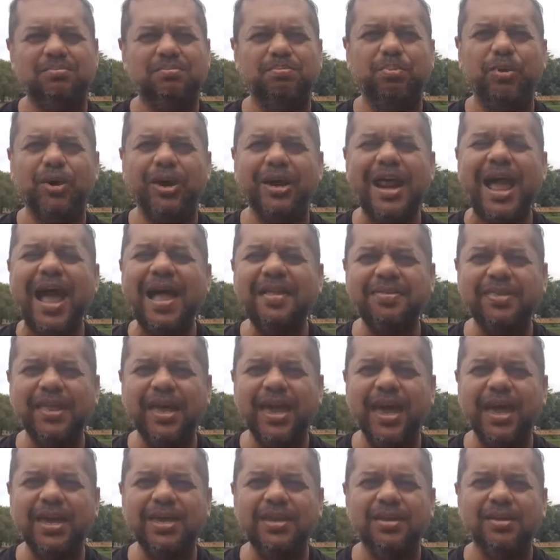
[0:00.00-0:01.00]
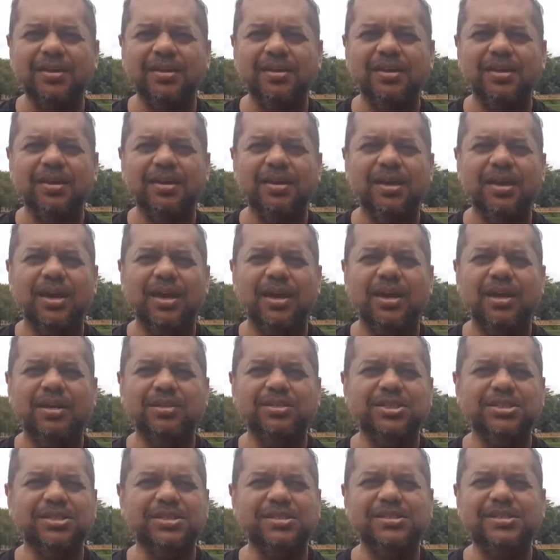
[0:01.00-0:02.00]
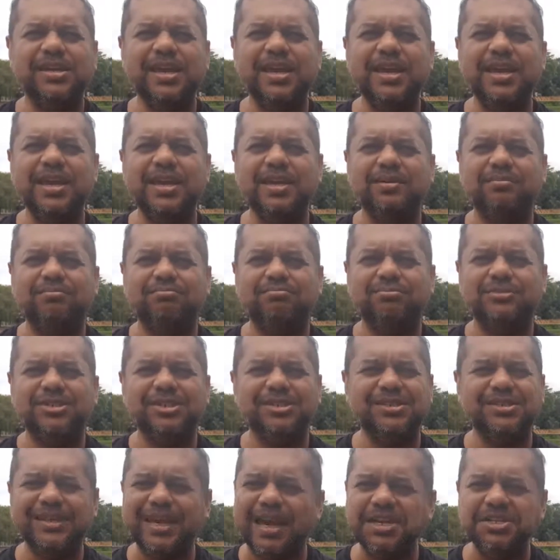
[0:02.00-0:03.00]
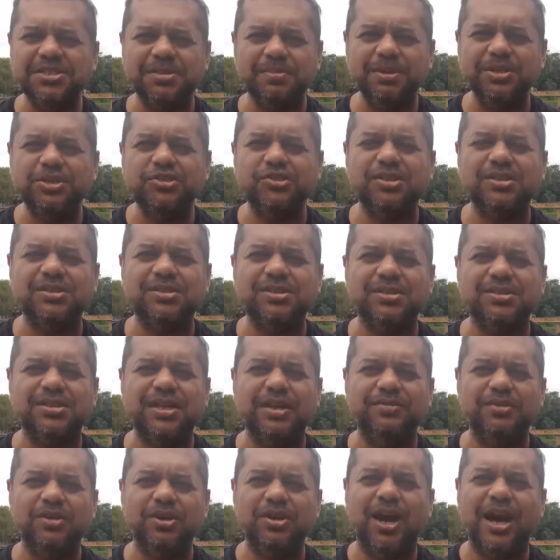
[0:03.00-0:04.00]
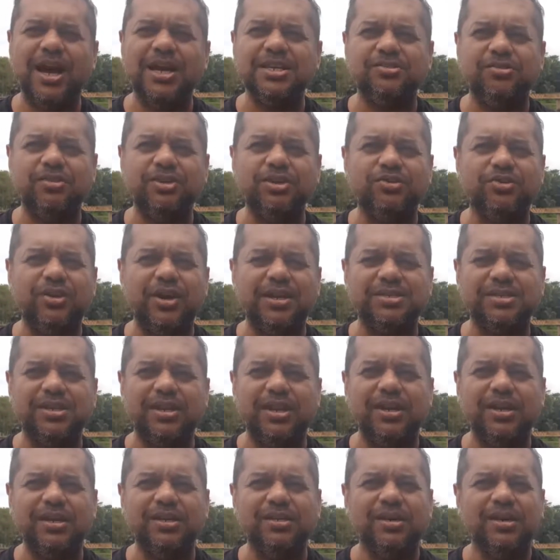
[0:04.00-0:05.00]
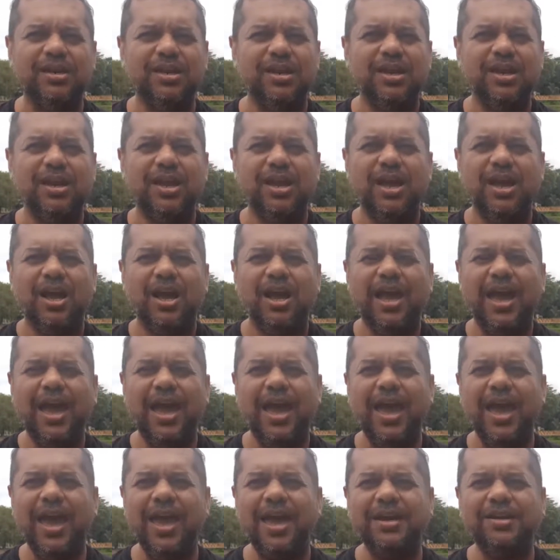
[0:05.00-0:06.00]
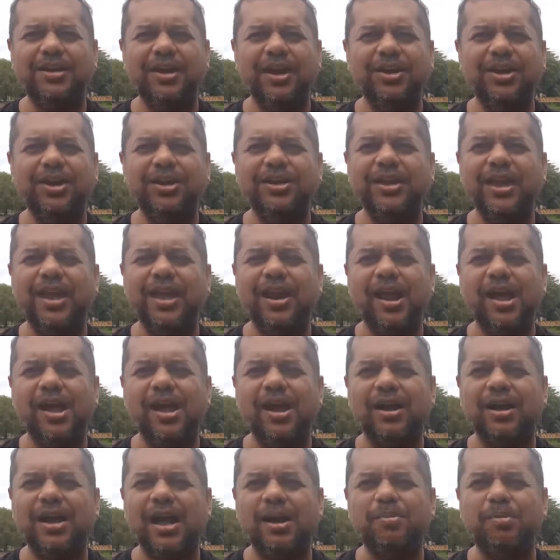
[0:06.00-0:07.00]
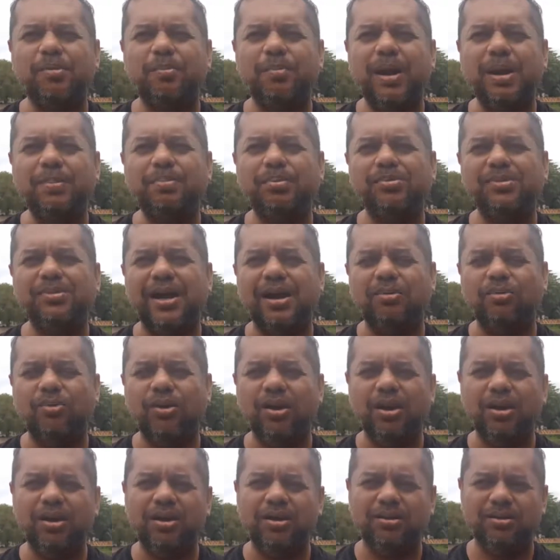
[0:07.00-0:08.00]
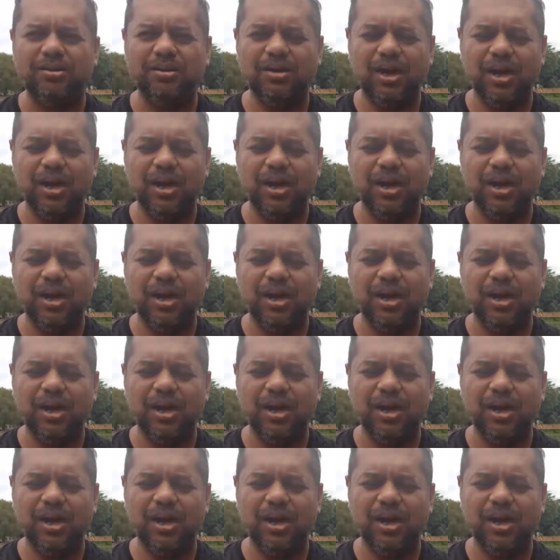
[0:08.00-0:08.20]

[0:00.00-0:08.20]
put it out there just to see, just to gain some interest, to see if you guys are interested in. And I did get a couple of people that were,